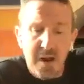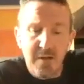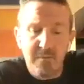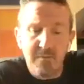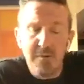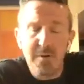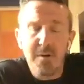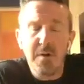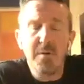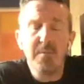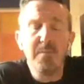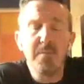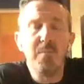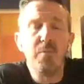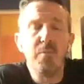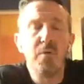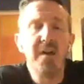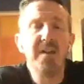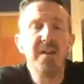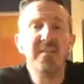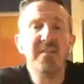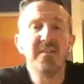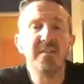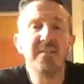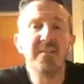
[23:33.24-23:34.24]
wherever your
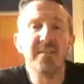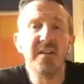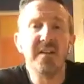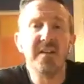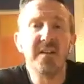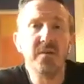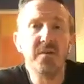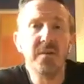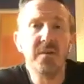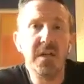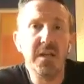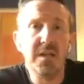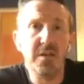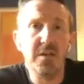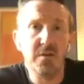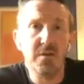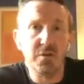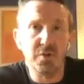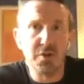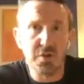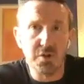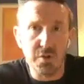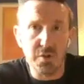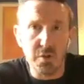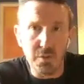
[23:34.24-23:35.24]
wrist is underneath
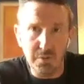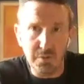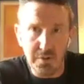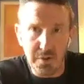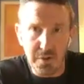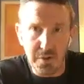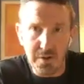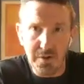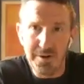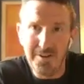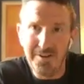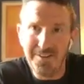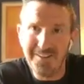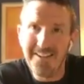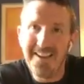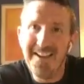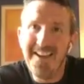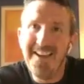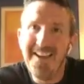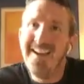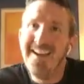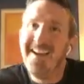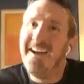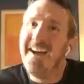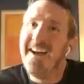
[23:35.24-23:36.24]
your shoulder.
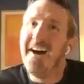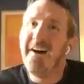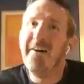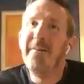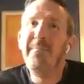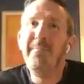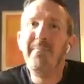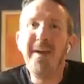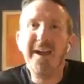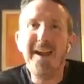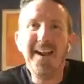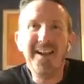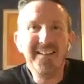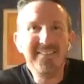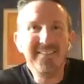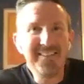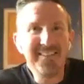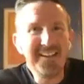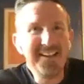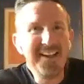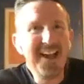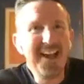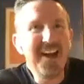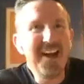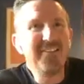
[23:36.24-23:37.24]

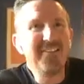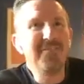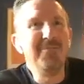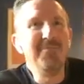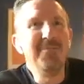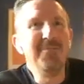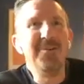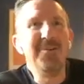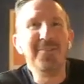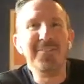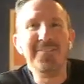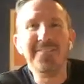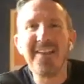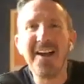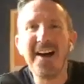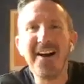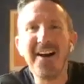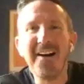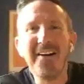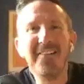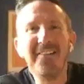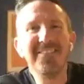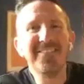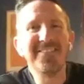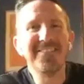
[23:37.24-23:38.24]
Amazing half moons.
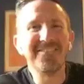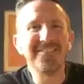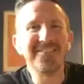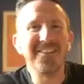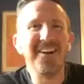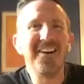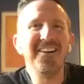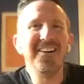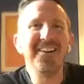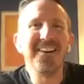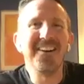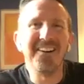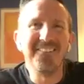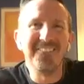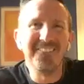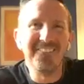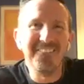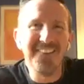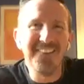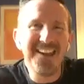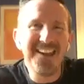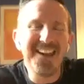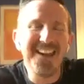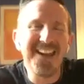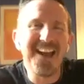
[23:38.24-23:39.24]
How strong are
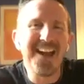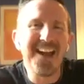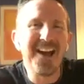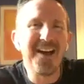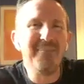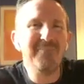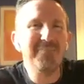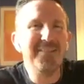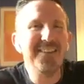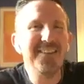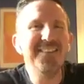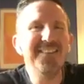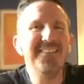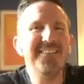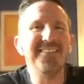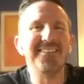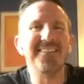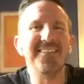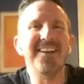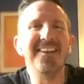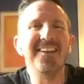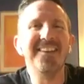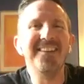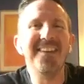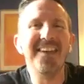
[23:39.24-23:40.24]
we? Happy
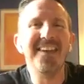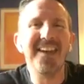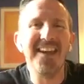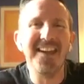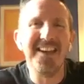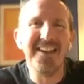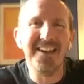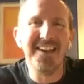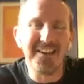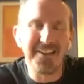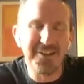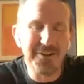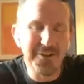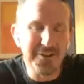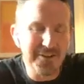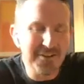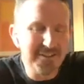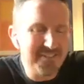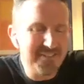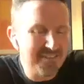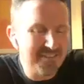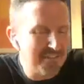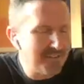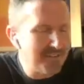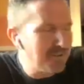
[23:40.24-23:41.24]
Sunday.
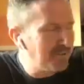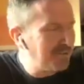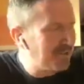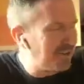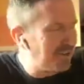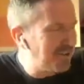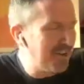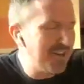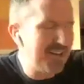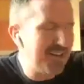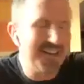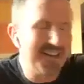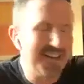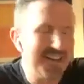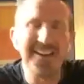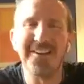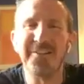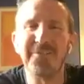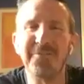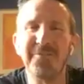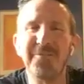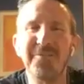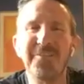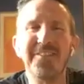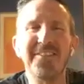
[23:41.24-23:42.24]
You're so good.
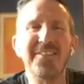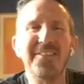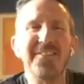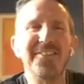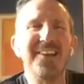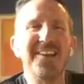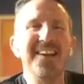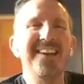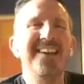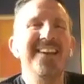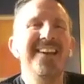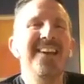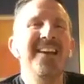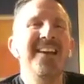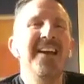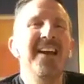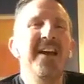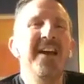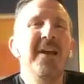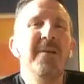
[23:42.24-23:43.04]
Here for 3.